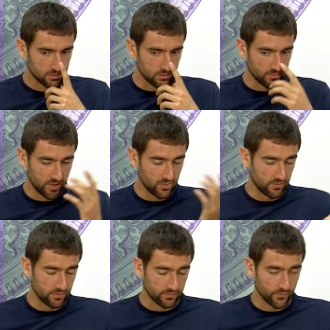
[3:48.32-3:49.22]
or maybe
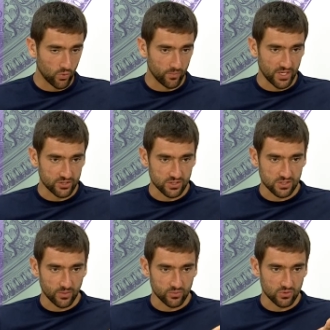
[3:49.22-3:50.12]
even 4
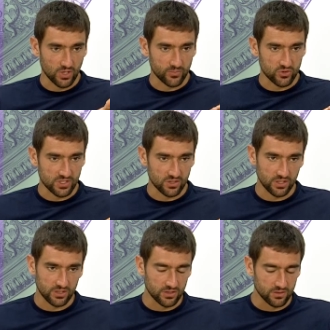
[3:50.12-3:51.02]
matches up to Saturday.